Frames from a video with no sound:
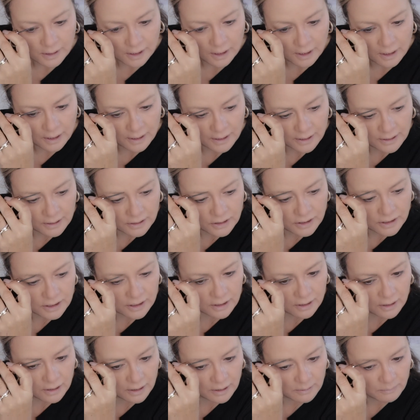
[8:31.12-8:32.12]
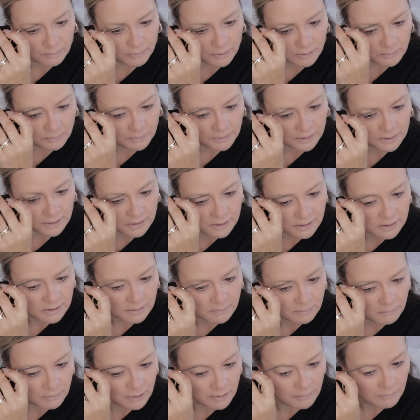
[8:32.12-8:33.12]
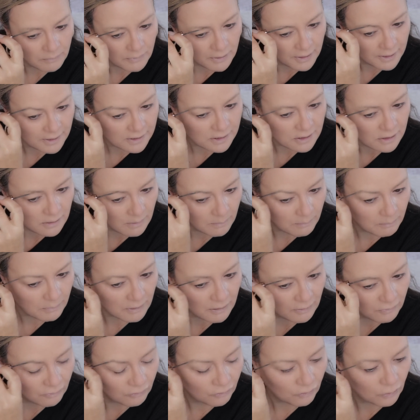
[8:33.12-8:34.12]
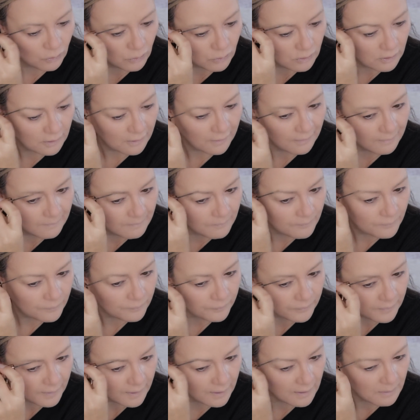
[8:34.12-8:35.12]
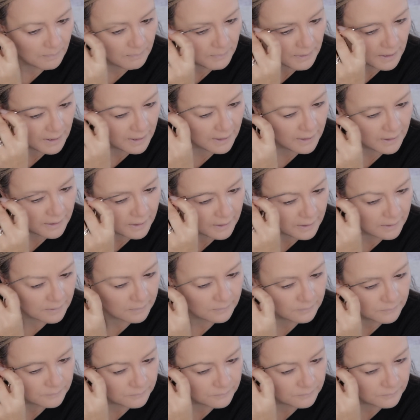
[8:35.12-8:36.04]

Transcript: I actually like popping this in my brows before a powder.